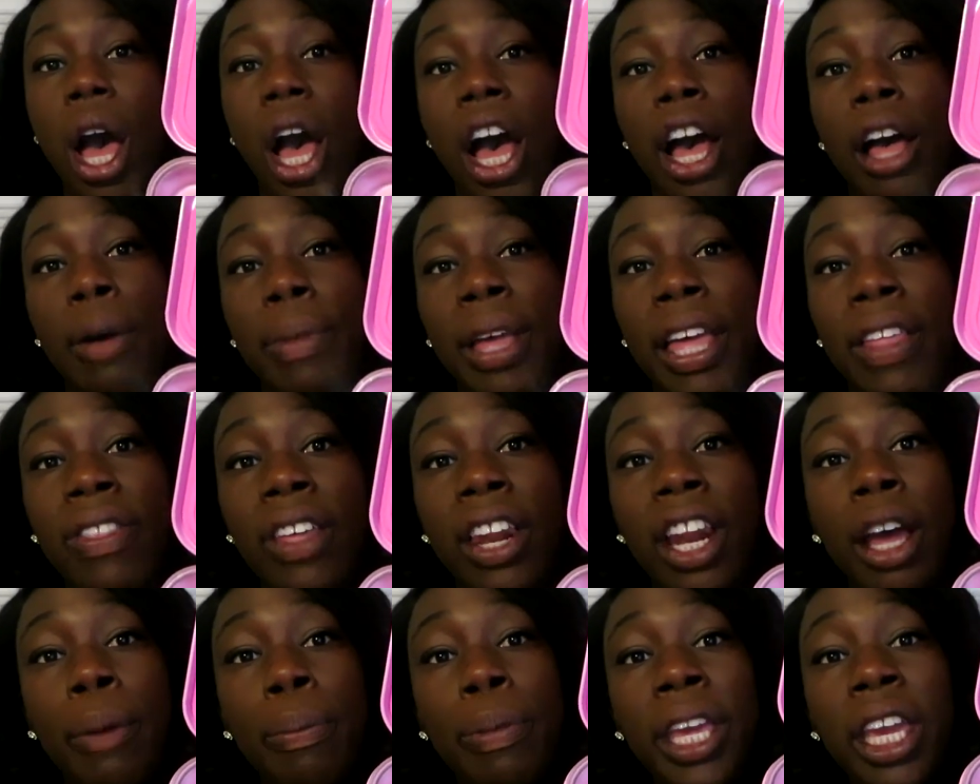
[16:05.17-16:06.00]
And
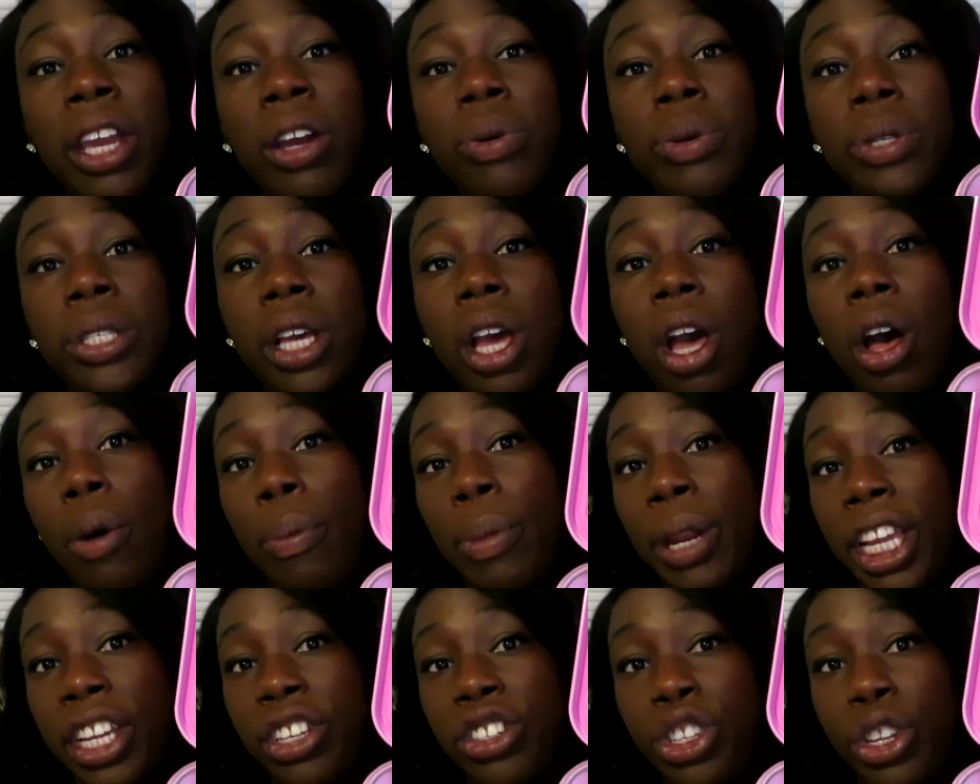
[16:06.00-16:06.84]
then up here it was a
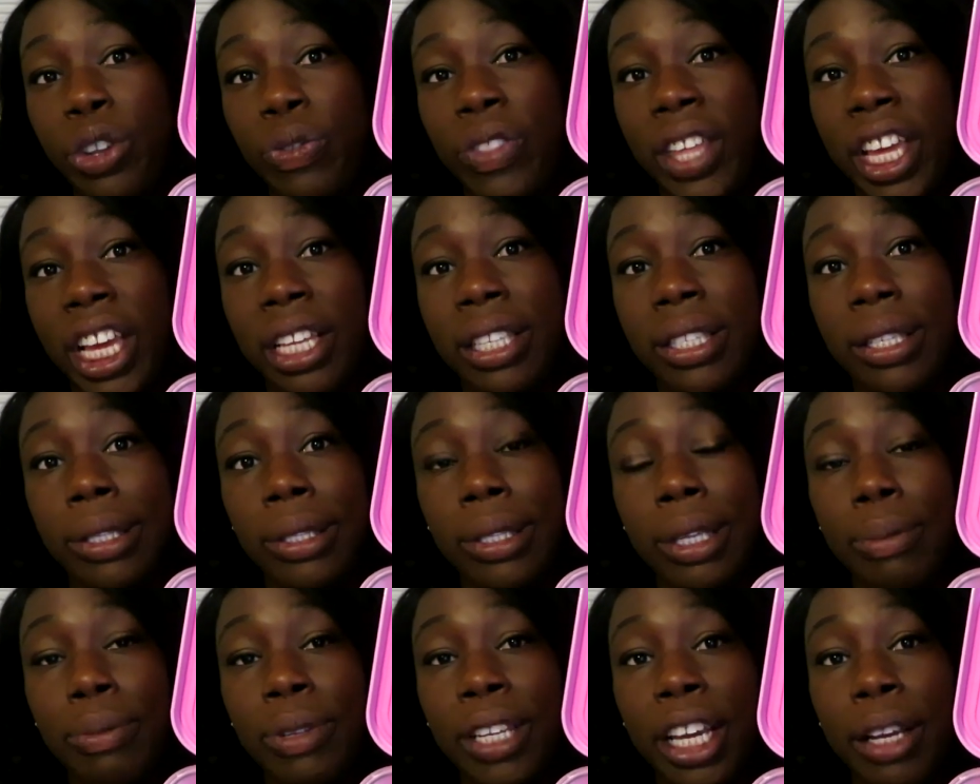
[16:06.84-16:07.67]
combination of
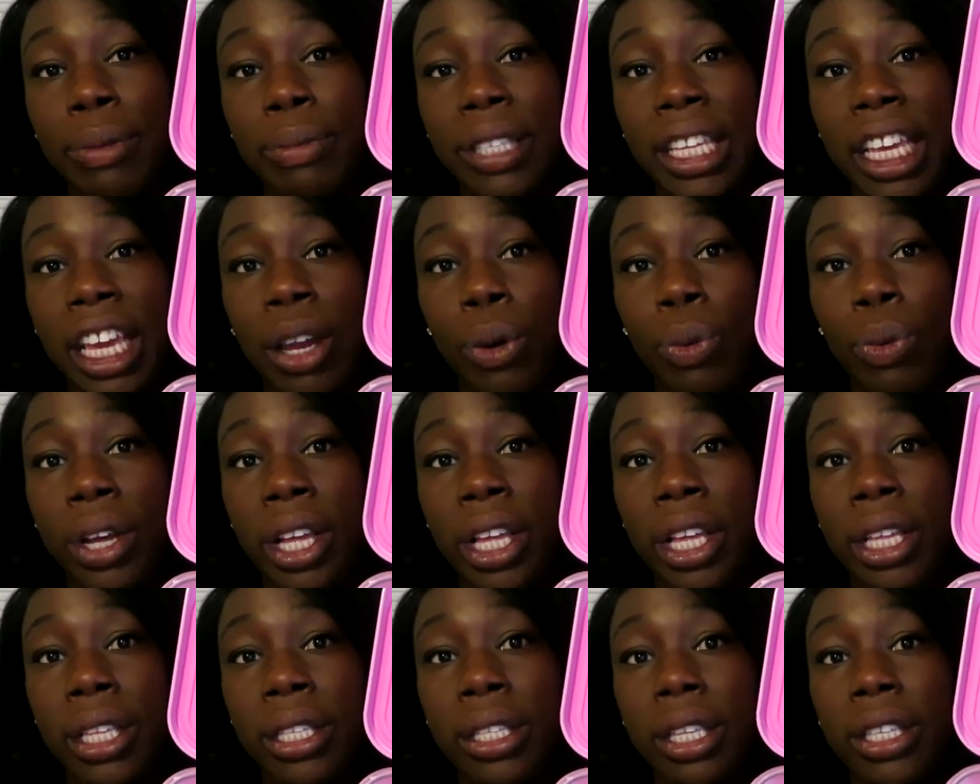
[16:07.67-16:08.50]
things. Sometimes it
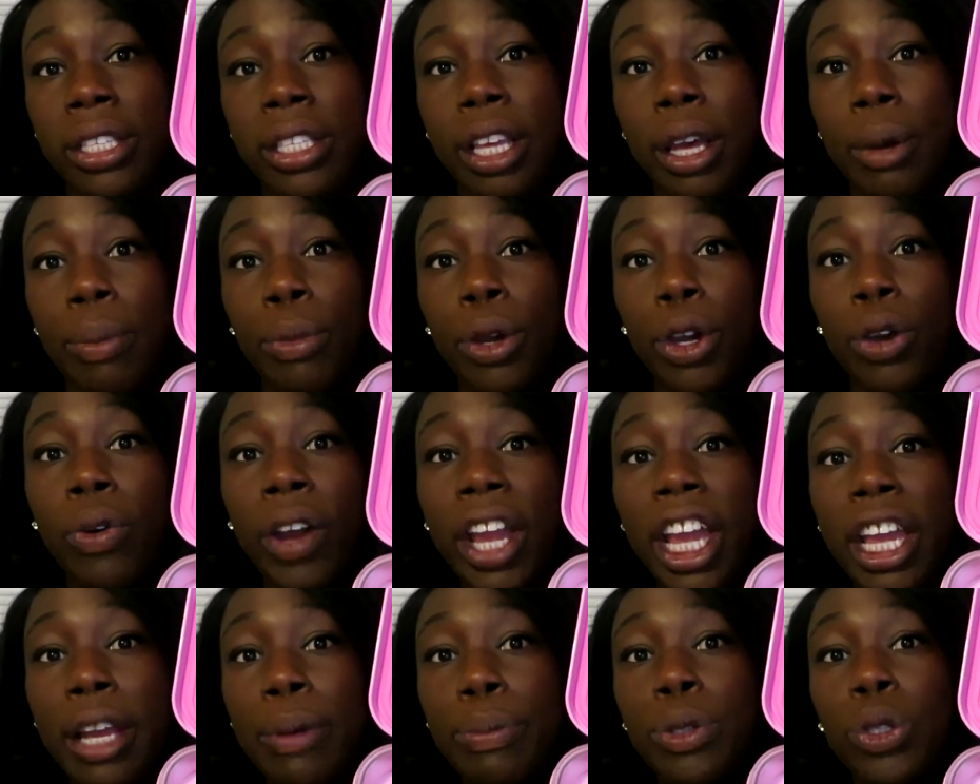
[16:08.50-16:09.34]
was some
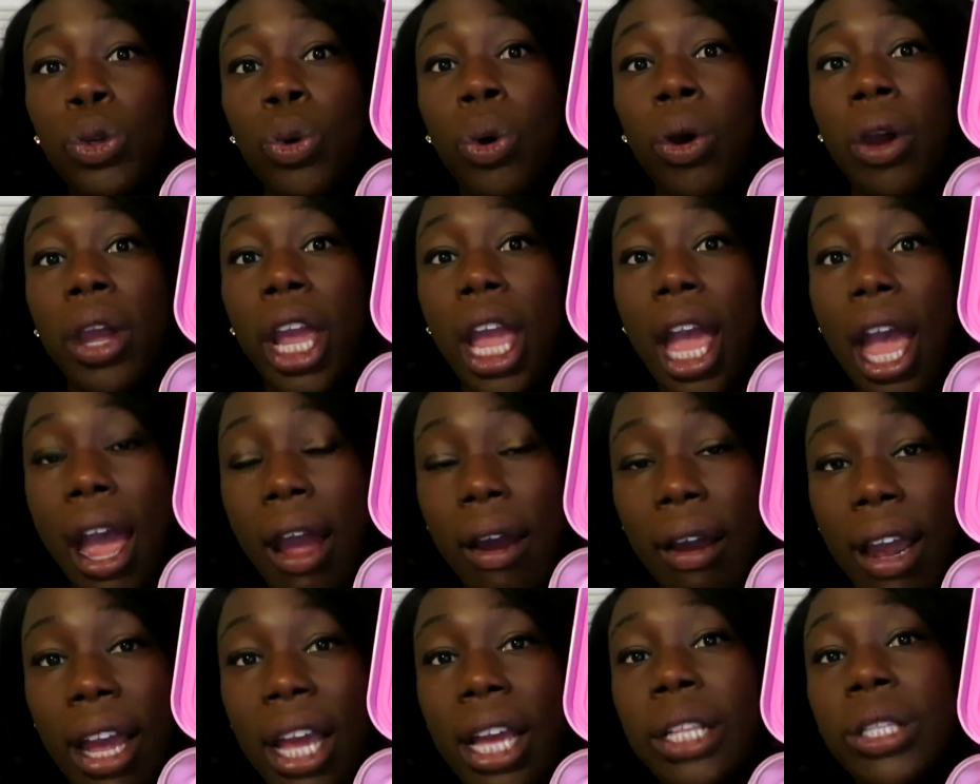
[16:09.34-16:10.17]
grapes or
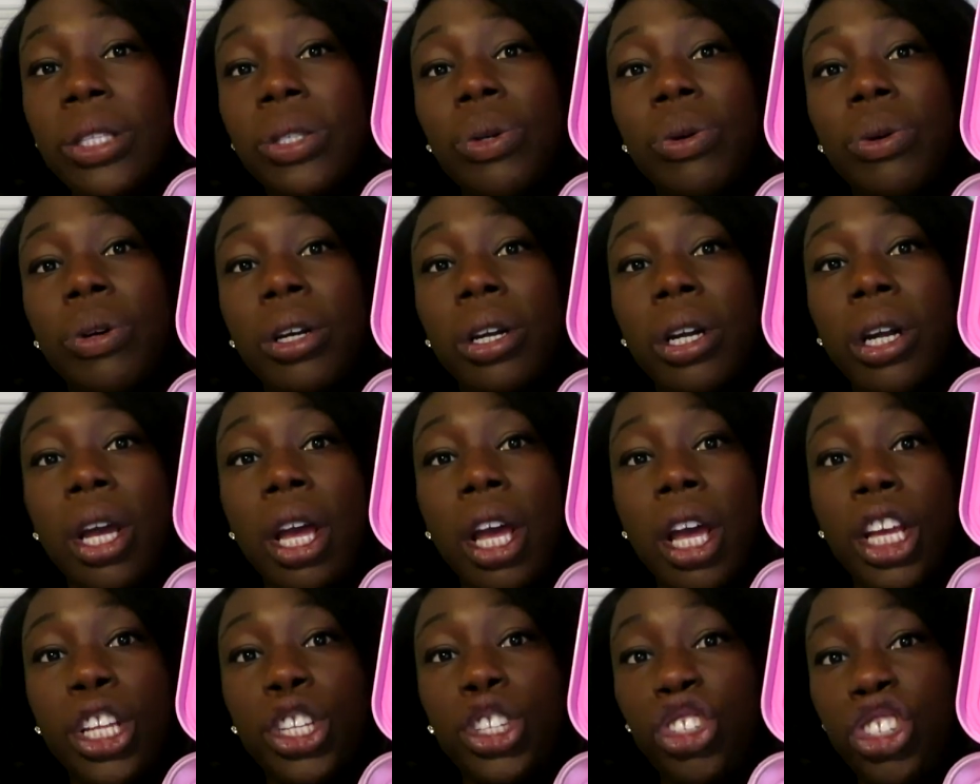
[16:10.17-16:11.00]
carrots or
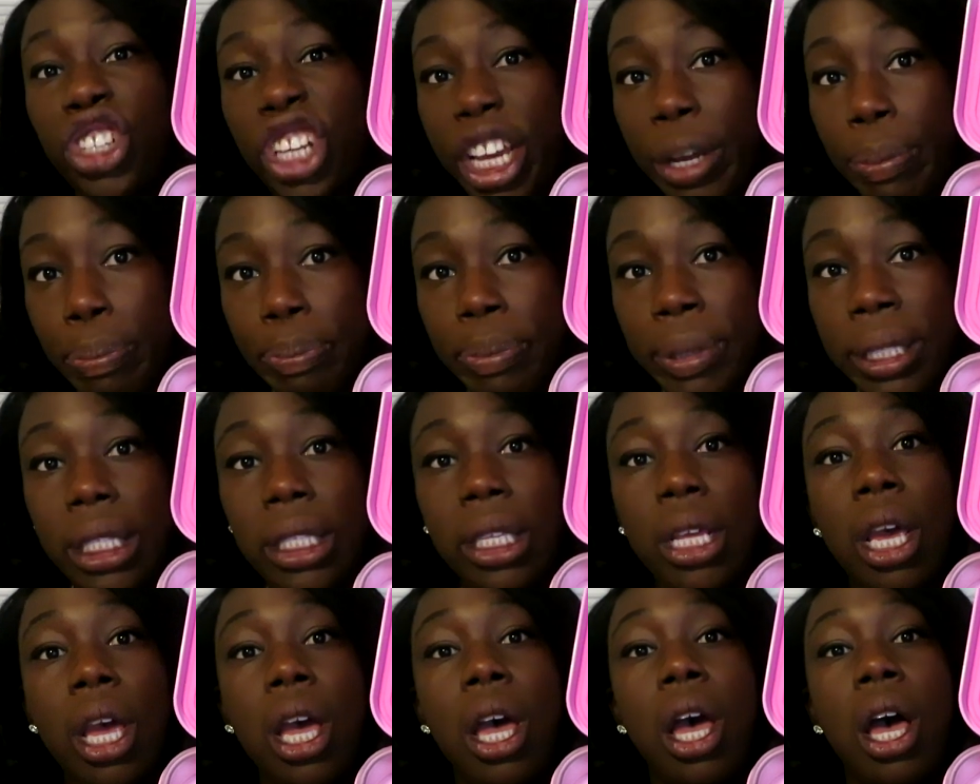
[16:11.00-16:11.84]

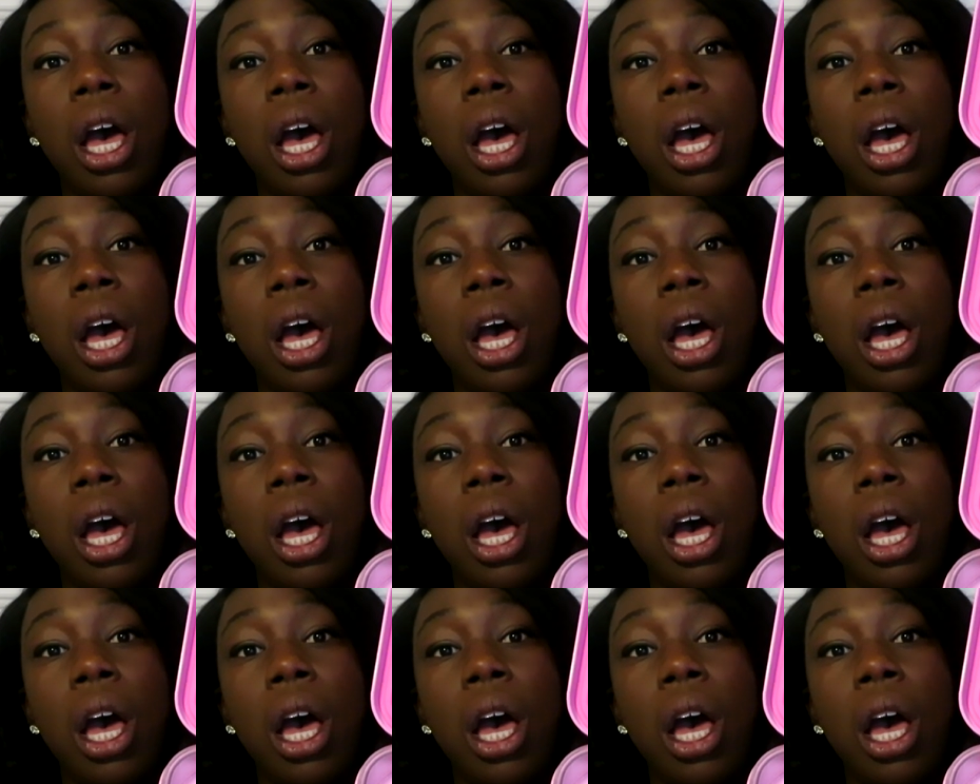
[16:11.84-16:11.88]
chips.